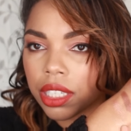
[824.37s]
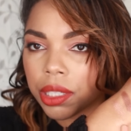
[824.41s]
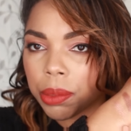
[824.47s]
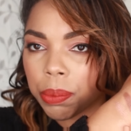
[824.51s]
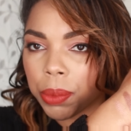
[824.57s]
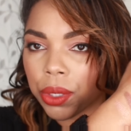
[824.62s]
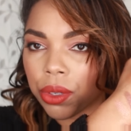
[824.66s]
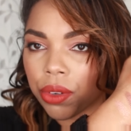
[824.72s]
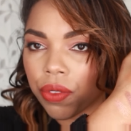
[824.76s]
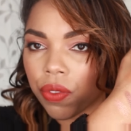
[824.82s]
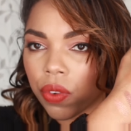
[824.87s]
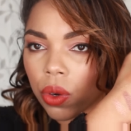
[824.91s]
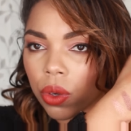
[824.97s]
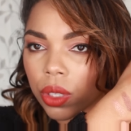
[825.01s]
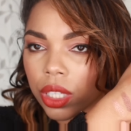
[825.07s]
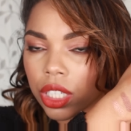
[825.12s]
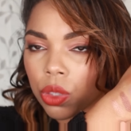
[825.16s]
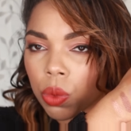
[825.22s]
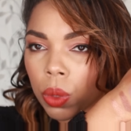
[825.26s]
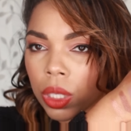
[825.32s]
It's
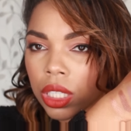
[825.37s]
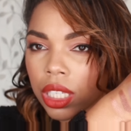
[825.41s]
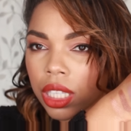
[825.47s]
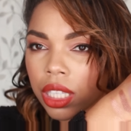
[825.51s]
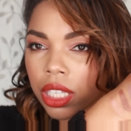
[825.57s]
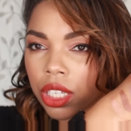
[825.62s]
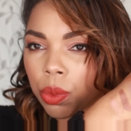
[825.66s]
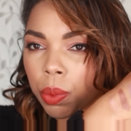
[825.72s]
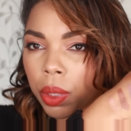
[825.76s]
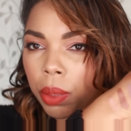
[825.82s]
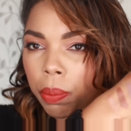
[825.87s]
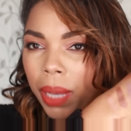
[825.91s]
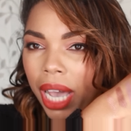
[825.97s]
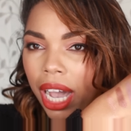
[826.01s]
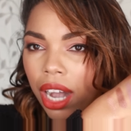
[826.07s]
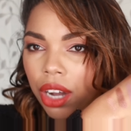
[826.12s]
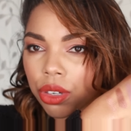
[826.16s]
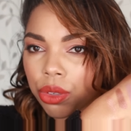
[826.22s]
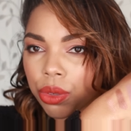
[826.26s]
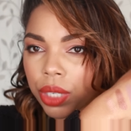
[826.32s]
beautiful. This one's a little bit
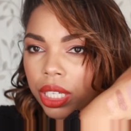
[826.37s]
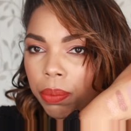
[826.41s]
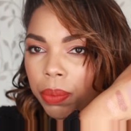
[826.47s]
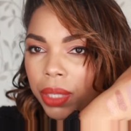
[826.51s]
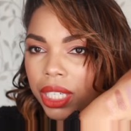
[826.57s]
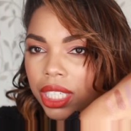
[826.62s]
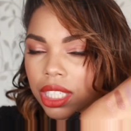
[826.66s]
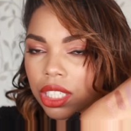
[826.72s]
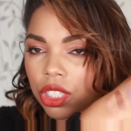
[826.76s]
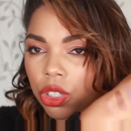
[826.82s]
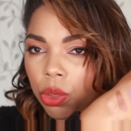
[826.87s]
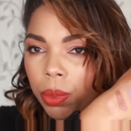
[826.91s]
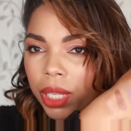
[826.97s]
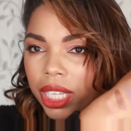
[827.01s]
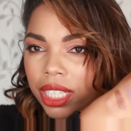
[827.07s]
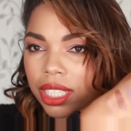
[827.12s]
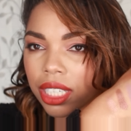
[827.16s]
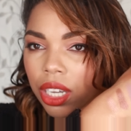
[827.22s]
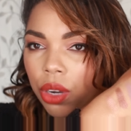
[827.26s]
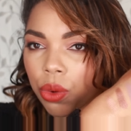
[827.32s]
powdery, but it still
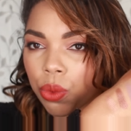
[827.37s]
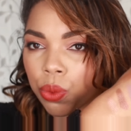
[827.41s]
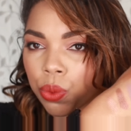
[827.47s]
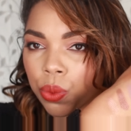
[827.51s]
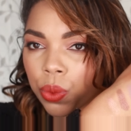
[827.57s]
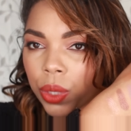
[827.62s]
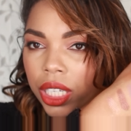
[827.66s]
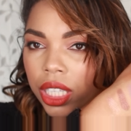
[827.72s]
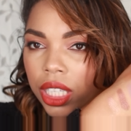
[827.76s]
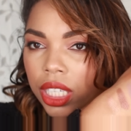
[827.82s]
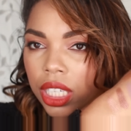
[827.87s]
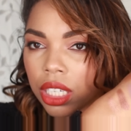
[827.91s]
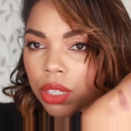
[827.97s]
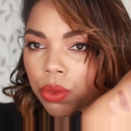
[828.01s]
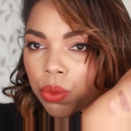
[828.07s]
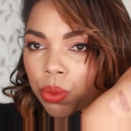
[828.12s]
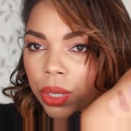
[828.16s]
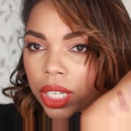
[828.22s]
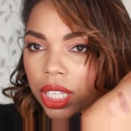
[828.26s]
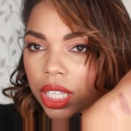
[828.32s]
blends out
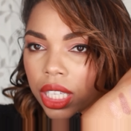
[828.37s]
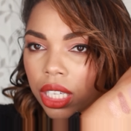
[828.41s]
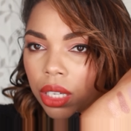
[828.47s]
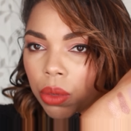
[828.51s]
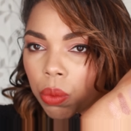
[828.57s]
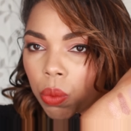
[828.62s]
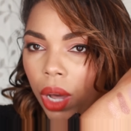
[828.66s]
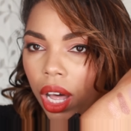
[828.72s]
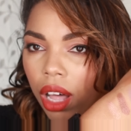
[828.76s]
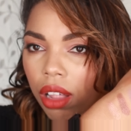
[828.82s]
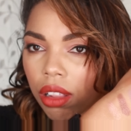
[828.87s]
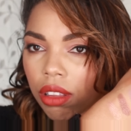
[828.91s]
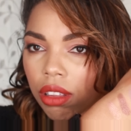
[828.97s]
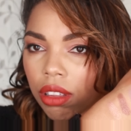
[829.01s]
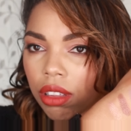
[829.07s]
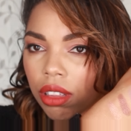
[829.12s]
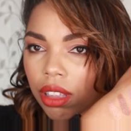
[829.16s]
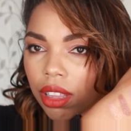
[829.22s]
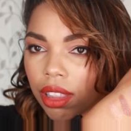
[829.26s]
really, really well.